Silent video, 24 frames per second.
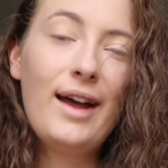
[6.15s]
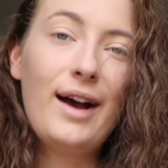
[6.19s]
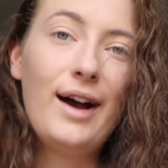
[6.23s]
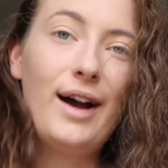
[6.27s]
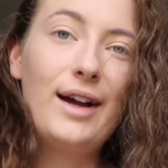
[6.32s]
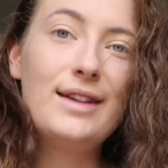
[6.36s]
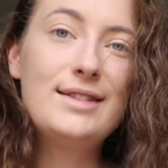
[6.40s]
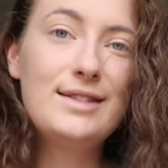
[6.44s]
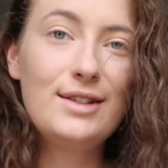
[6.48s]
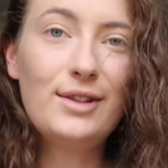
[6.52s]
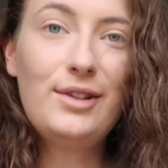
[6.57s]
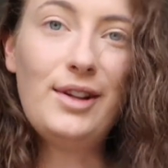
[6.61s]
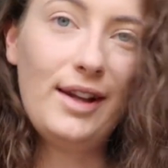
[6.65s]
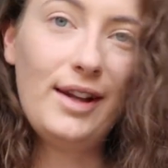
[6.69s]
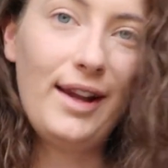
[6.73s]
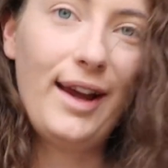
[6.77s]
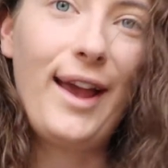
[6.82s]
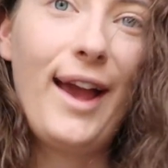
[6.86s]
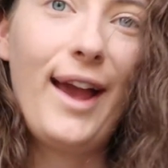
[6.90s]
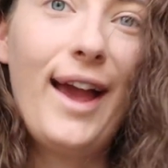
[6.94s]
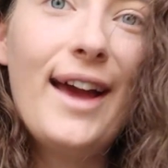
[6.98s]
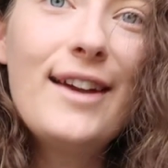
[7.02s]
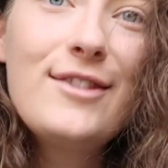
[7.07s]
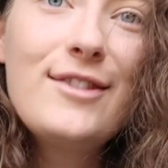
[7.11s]
I still look like
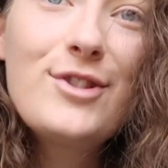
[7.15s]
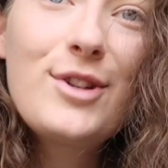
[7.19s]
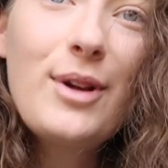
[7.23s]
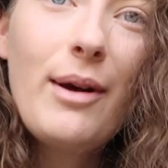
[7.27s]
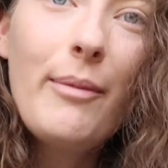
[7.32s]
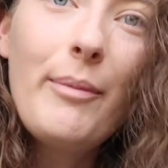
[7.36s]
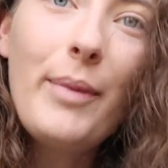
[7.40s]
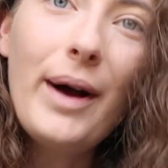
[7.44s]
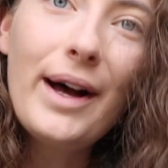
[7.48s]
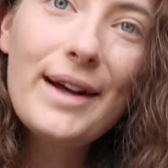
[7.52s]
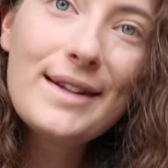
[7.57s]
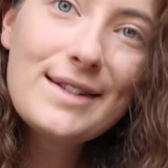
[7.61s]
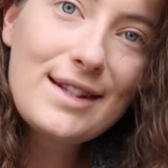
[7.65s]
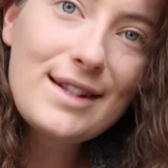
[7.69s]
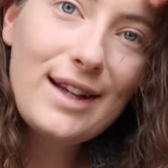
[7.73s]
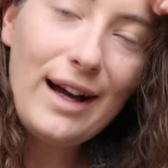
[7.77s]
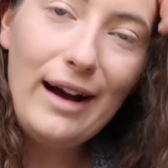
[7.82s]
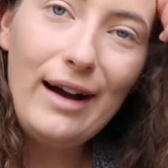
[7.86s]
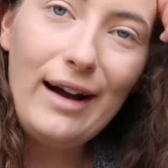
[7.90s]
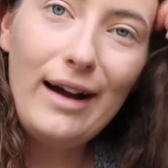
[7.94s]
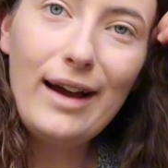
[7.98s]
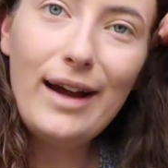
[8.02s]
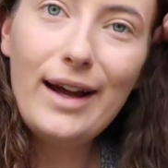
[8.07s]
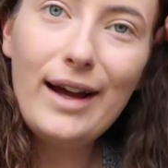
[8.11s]
a hedge, but
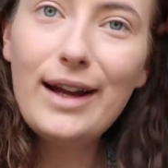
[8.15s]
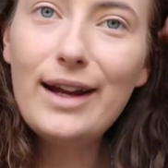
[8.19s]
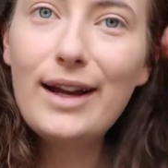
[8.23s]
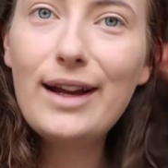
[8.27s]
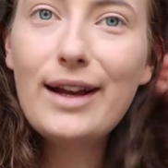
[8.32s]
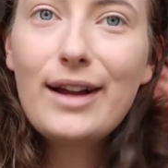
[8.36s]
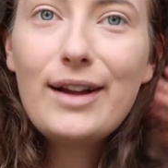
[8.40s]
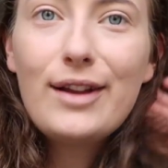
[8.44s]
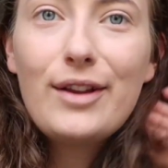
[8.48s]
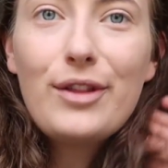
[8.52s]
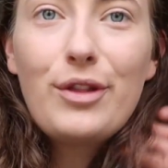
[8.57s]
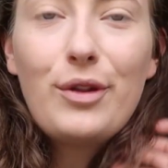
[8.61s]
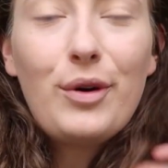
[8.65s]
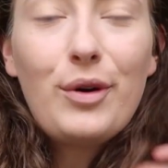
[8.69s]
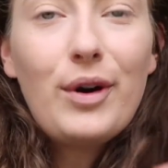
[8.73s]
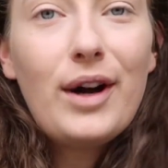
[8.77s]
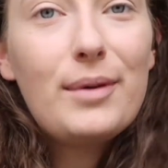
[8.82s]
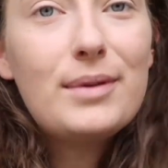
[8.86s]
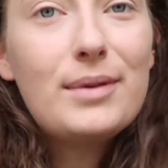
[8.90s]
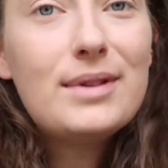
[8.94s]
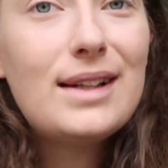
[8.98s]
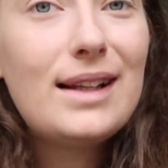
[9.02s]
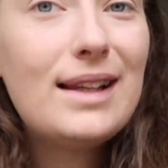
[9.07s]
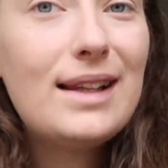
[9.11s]
I thought I
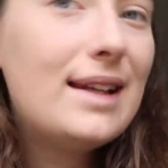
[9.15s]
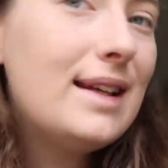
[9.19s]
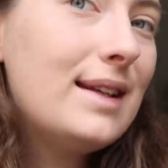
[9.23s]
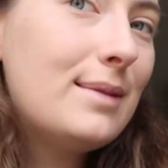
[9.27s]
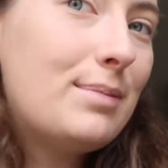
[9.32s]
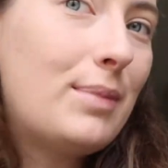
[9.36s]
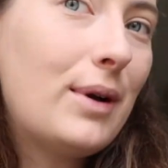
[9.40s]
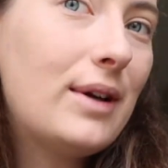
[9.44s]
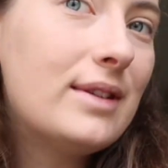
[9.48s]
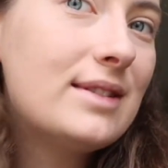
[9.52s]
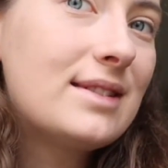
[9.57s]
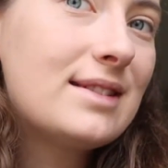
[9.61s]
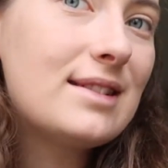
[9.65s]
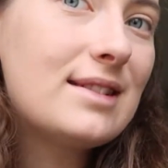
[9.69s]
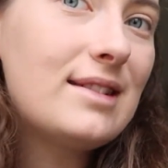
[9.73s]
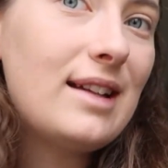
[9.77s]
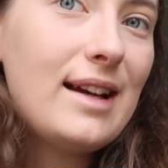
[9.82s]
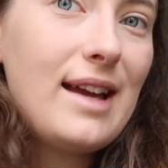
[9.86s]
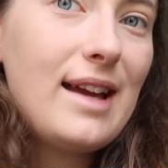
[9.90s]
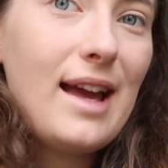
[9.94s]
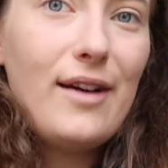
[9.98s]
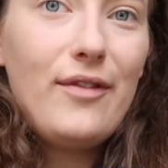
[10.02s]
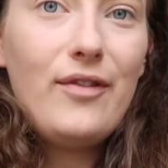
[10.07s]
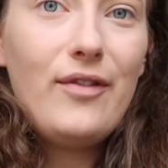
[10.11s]
would at least put
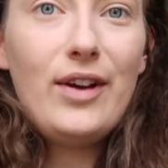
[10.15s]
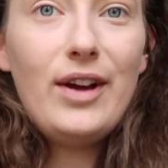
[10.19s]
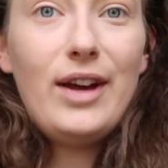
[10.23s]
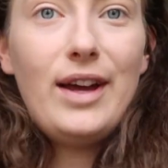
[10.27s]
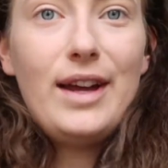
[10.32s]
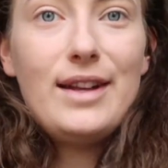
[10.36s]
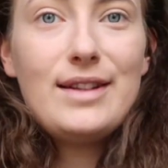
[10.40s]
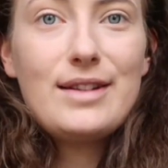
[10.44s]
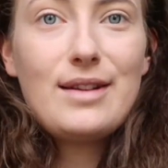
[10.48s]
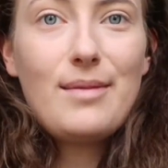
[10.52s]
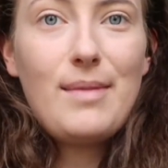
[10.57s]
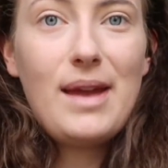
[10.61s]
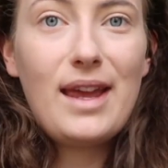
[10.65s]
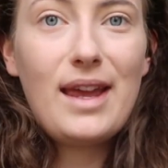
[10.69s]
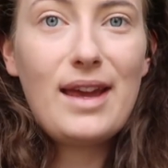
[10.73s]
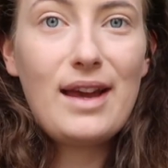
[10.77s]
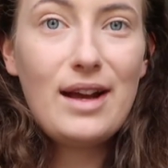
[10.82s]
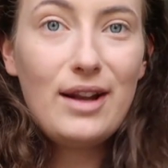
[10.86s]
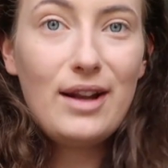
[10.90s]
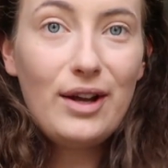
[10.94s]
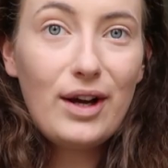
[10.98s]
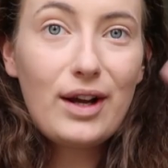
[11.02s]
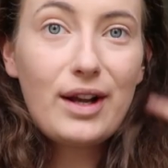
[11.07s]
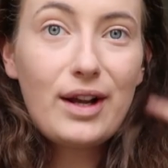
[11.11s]
slight effort into making
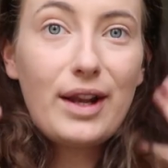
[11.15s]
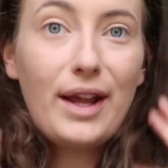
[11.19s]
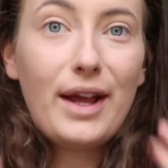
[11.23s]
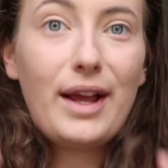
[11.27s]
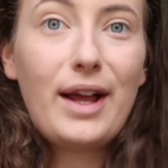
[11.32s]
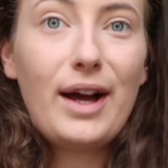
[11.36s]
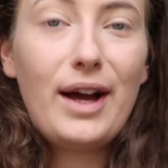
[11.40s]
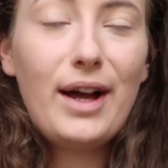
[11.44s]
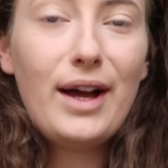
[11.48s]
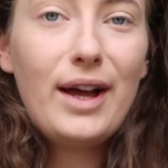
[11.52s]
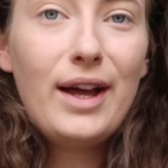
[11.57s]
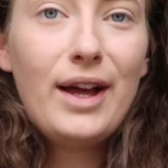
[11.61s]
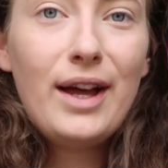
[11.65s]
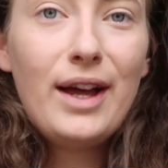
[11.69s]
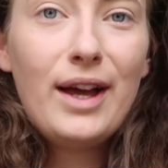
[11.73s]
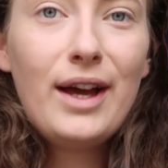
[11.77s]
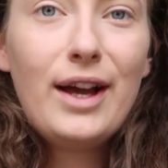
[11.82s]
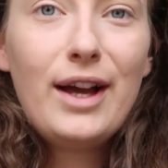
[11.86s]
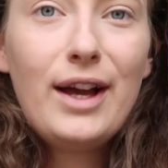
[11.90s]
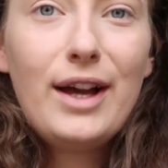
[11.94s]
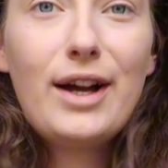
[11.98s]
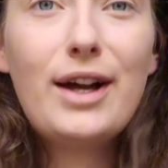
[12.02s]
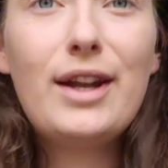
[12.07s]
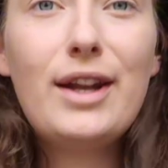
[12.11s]
it look like a
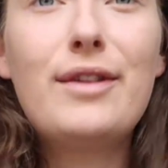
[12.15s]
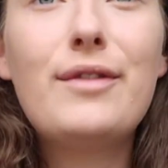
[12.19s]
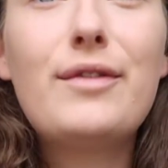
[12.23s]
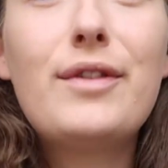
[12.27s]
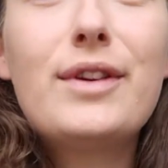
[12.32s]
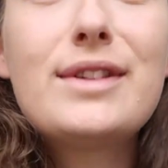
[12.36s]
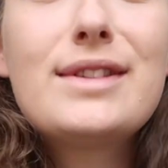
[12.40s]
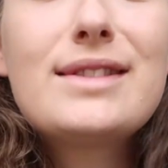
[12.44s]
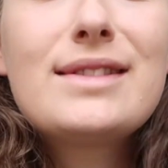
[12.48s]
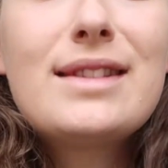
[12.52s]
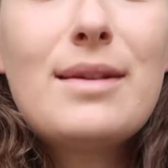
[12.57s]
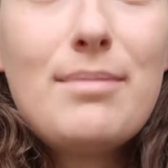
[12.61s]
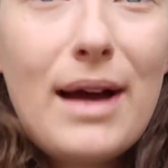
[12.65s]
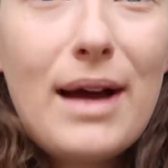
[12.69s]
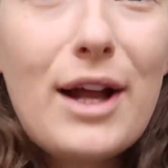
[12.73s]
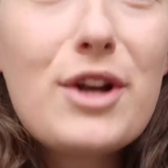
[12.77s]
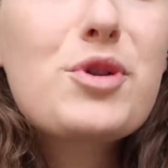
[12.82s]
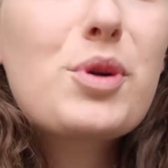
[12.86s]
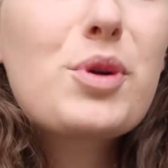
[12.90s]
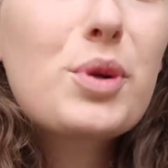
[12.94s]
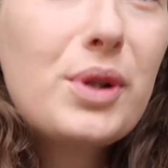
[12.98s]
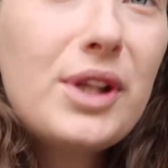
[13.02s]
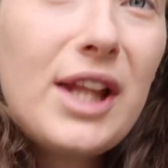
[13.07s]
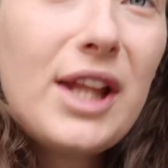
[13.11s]
kind of
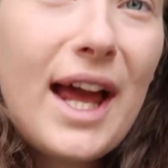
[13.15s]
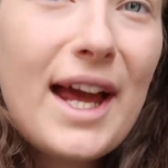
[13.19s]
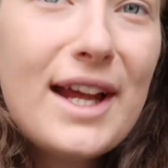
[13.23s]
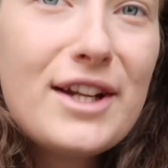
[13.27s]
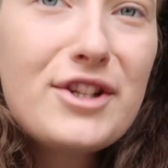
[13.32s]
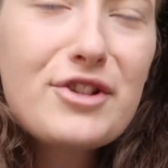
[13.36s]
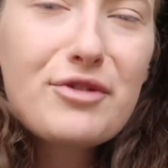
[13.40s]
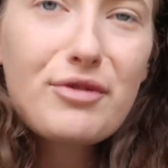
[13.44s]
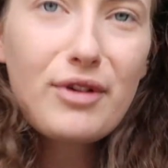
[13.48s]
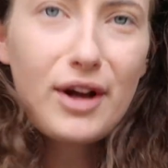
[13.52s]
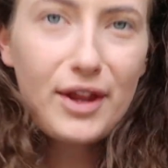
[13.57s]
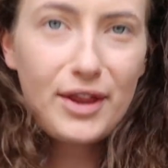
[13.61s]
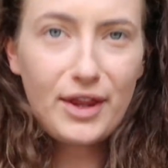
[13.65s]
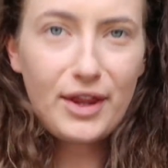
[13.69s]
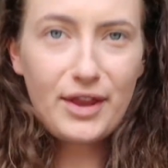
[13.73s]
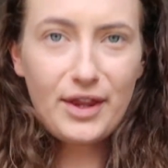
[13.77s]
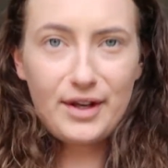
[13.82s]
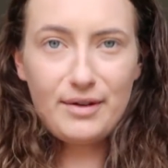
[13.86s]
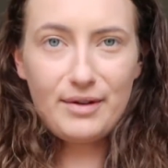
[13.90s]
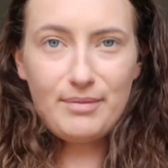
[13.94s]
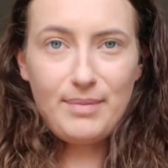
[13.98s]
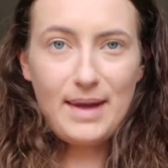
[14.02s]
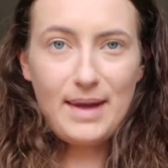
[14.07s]
symmetrical hedge rather than